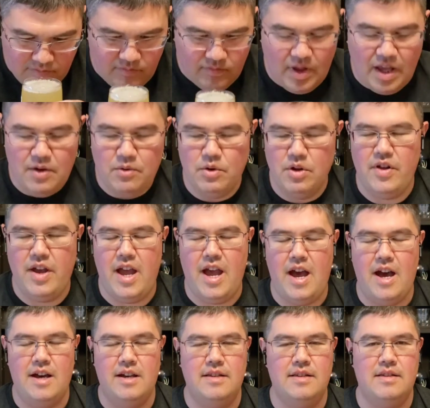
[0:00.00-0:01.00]
really
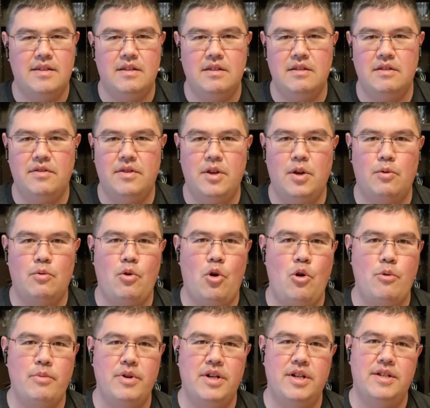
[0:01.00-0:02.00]
has the
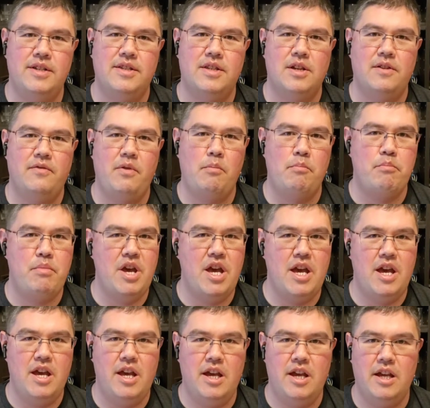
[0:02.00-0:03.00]
aromas of a
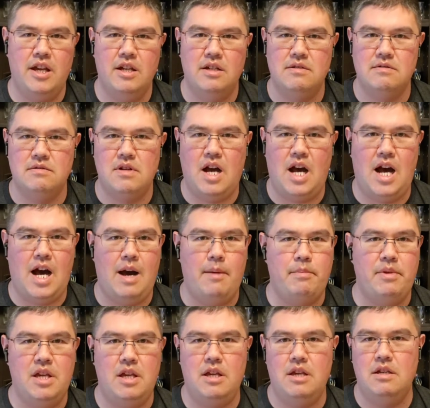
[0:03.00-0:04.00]
big,
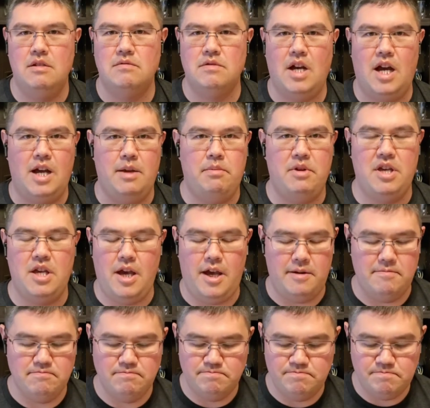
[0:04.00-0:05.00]
hoppy IPA,
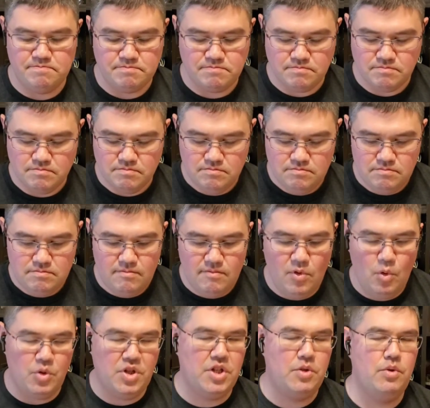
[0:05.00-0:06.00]

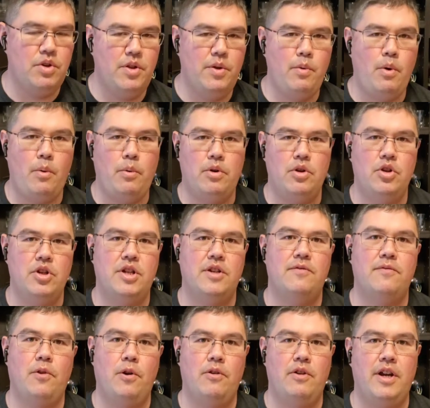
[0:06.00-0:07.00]
which is really what we're looking
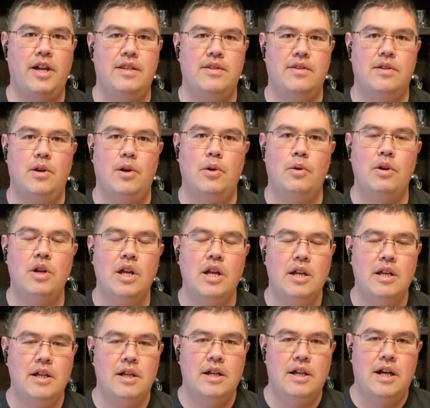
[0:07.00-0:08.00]
for, right? So
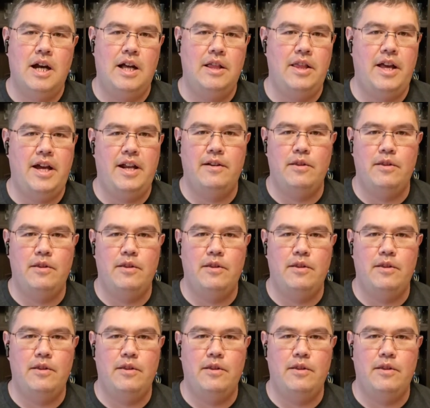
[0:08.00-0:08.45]
a lot of